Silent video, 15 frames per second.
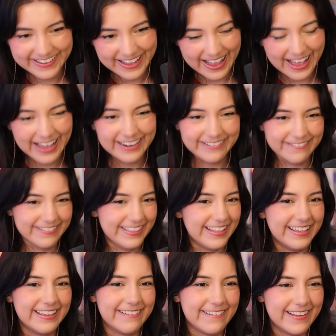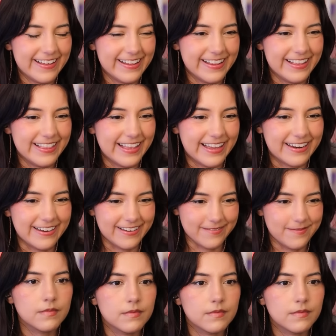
I don't think you can clean that up.